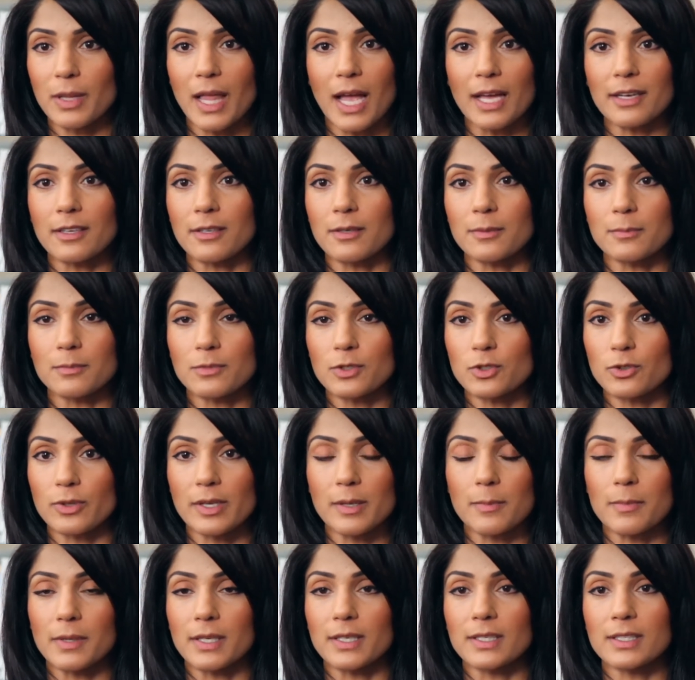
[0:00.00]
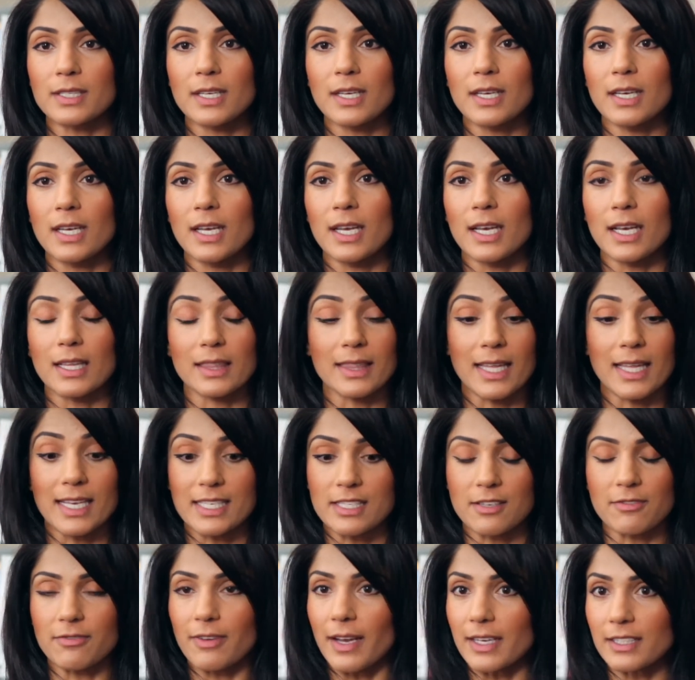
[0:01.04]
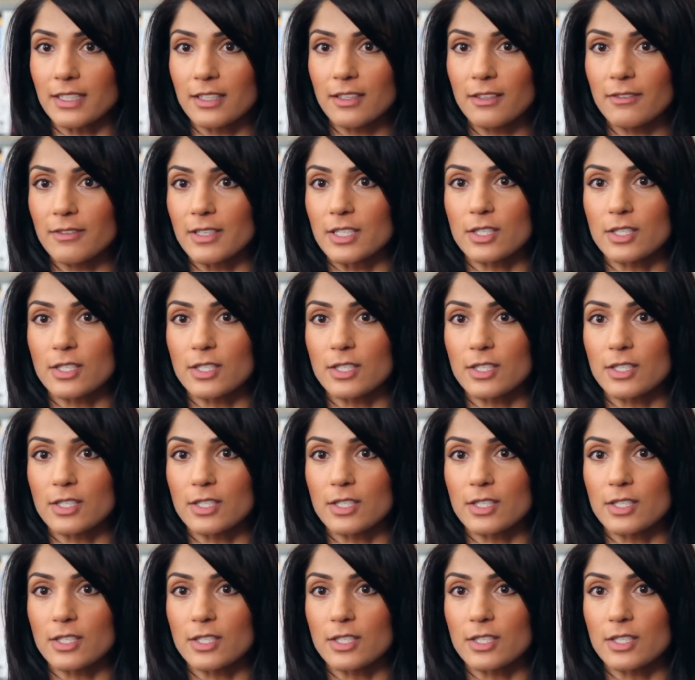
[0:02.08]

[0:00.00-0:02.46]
platinum treatment less effective.